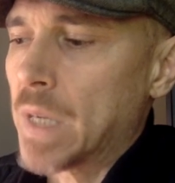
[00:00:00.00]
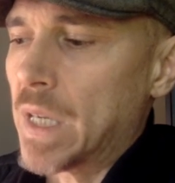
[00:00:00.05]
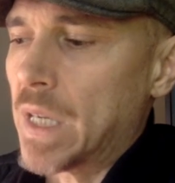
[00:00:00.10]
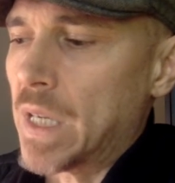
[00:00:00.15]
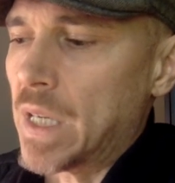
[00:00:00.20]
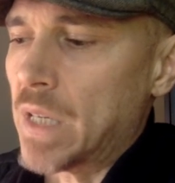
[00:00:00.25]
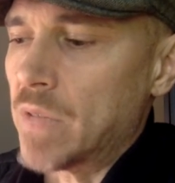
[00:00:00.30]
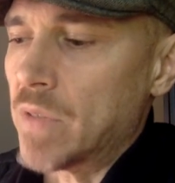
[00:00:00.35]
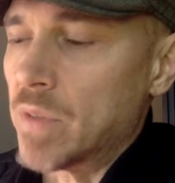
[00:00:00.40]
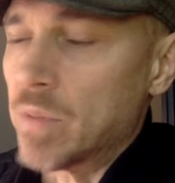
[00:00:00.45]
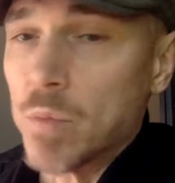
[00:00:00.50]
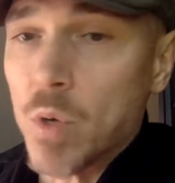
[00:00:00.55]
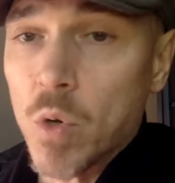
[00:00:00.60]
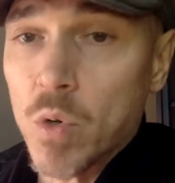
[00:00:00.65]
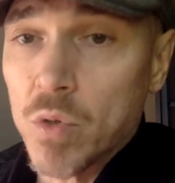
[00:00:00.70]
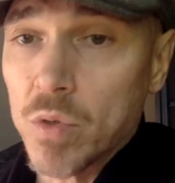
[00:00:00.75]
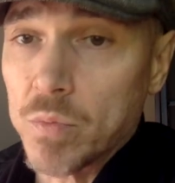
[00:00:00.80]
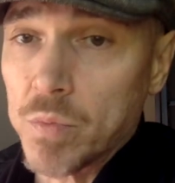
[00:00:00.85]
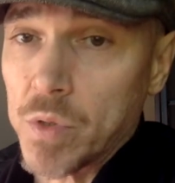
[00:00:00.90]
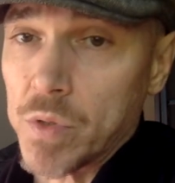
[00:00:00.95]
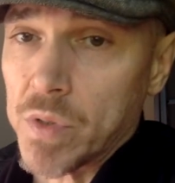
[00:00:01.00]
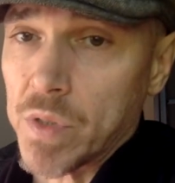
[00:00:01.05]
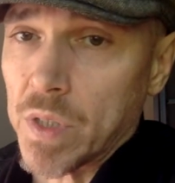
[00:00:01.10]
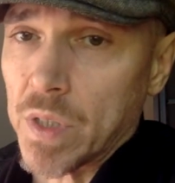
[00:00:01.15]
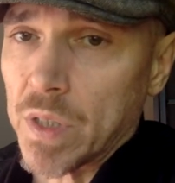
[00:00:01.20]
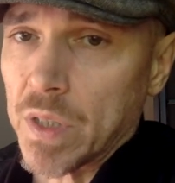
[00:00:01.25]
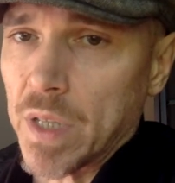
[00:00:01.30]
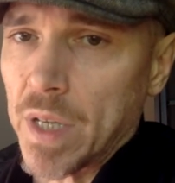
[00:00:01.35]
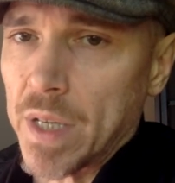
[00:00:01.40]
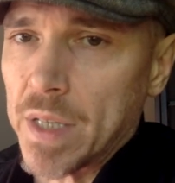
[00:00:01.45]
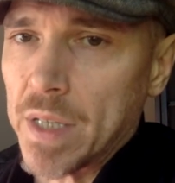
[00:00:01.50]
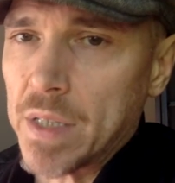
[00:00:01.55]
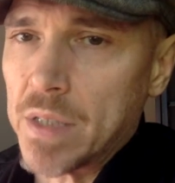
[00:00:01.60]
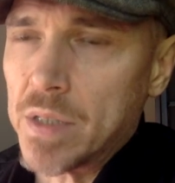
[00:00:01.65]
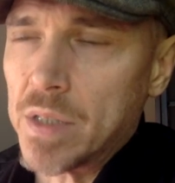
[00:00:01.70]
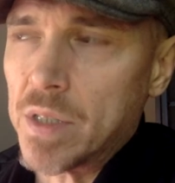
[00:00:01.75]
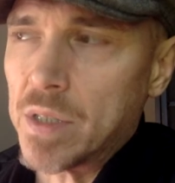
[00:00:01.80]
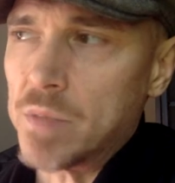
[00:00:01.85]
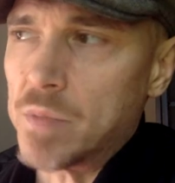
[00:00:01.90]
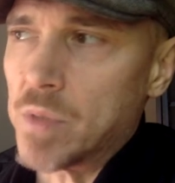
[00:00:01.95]
Even modal music, like
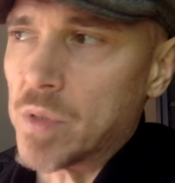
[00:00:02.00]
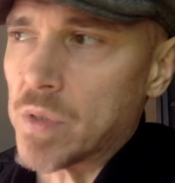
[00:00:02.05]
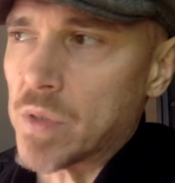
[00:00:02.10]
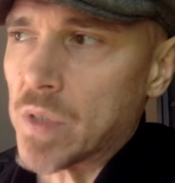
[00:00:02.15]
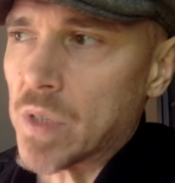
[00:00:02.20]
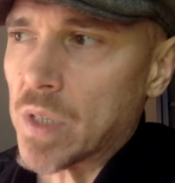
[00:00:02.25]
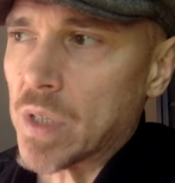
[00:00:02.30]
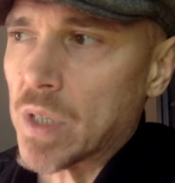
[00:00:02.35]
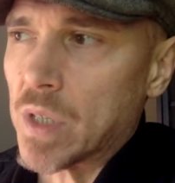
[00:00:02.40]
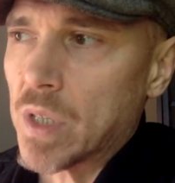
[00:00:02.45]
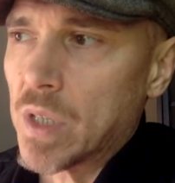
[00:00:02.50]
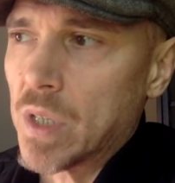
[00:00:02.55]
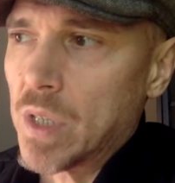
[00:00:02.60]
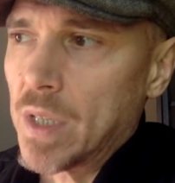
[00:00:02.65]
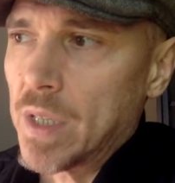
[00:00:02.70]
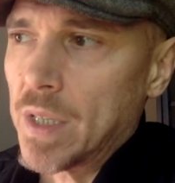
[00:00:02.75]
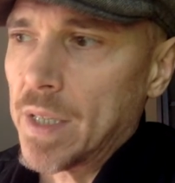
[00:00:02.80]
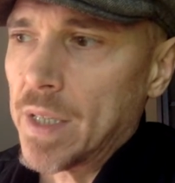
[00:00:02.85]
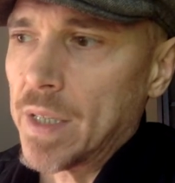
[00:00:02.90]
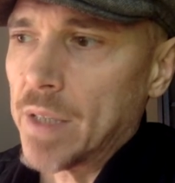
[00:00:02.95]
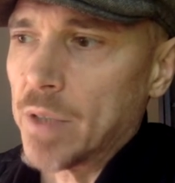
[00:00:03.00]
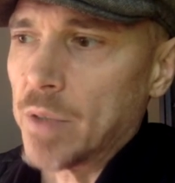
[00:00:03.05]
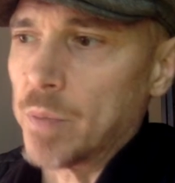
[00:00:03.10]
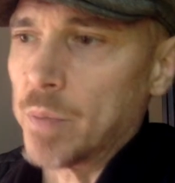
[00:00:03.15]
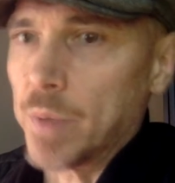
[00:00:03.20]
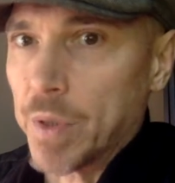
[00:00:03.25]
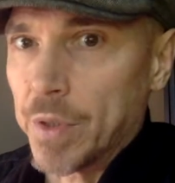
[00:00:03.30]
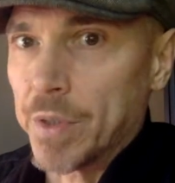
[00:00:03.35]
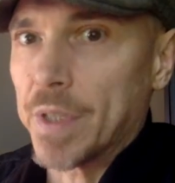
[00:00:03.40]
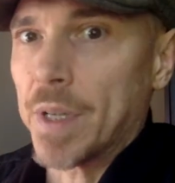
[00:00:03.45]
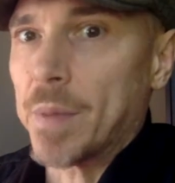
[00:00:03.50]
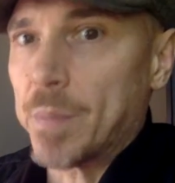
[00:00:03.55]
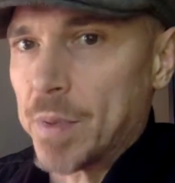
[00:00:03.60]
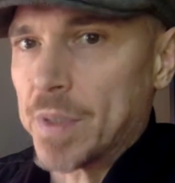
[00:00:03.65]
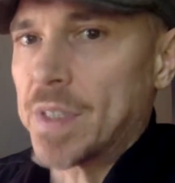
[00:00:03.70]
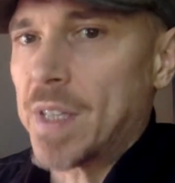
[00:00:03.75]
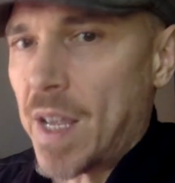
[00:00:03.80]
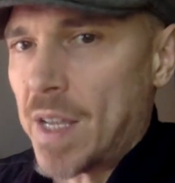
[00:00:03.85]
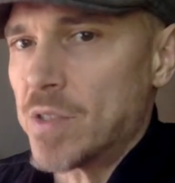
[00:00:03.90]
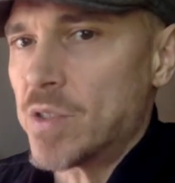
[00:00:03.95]
Indian music, it'll build up a
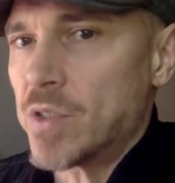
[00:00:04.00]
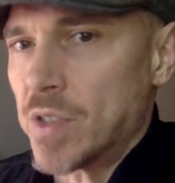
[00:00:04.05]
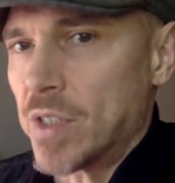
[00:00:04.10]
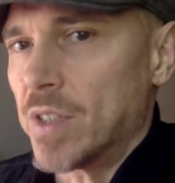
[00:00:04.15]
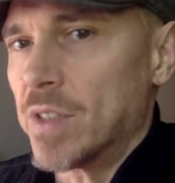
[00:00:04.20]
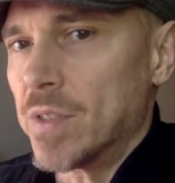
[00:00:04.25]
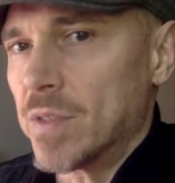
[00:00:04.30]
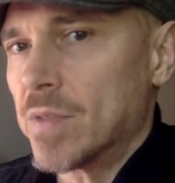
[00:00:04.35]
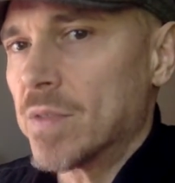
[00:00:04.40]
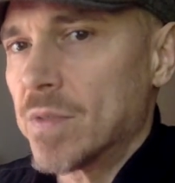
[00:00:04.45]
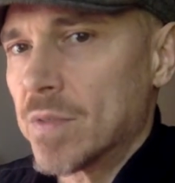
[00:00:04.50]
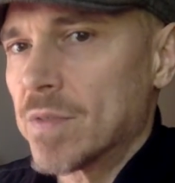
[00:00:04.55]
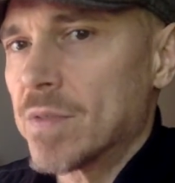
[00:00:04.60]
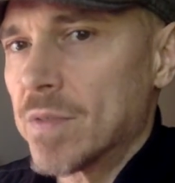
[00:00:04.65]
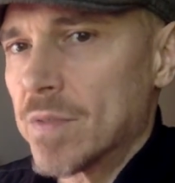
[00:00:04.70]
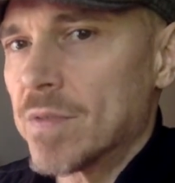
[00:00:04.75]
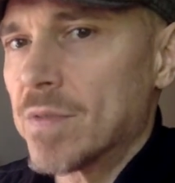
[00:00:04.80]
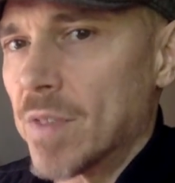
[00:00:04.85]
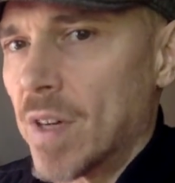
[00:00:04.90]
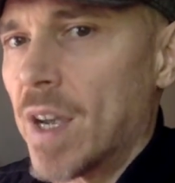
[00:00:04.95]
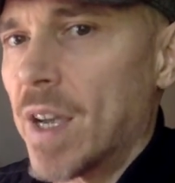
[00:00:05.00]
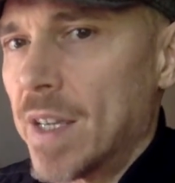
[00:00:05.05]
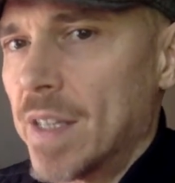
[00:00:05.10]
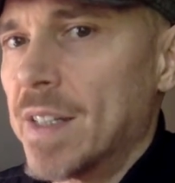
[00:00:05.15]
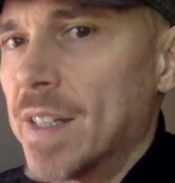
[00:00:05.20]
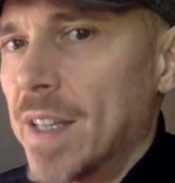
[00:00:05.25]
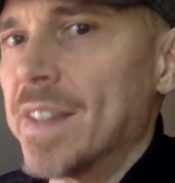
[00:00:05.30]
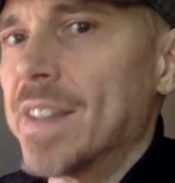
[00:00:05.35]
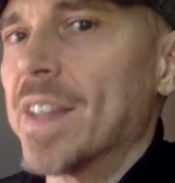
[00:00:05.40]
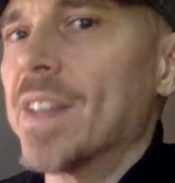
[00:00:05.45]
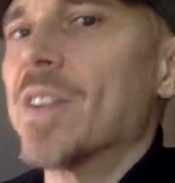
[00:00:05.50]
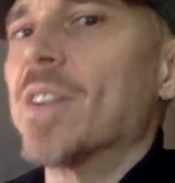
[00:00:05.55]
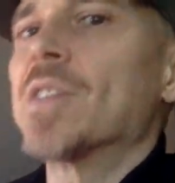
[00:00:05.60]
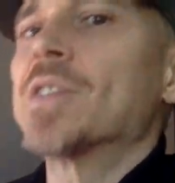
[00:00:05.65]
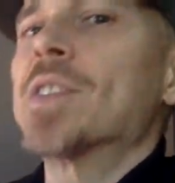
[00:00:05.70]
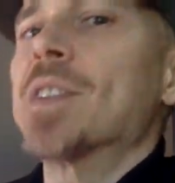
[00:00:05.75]
tension, right? And then all of a